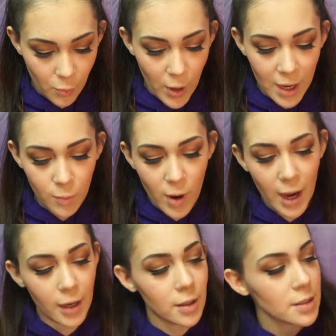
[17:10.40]
Wet n
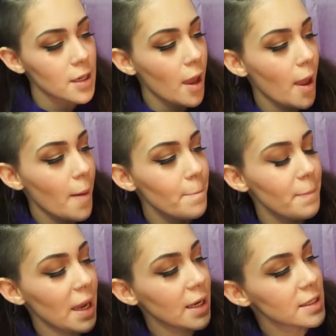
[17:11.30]
Wild
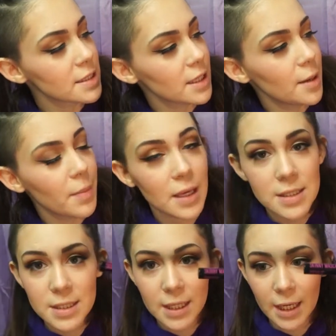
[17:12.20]
Mega Slim
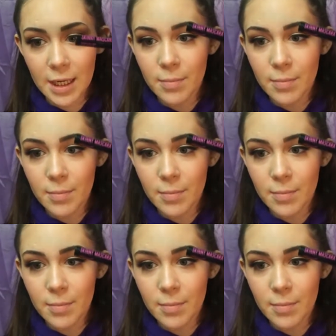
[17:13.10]
Skinny